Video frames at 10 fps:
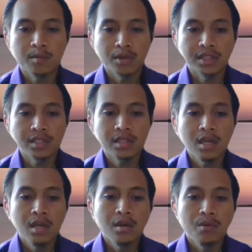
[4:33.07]
process
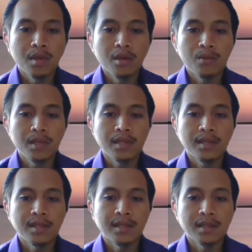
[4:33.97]
where
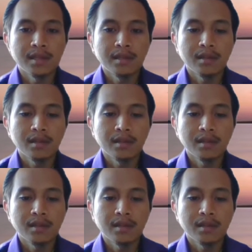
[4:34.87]
we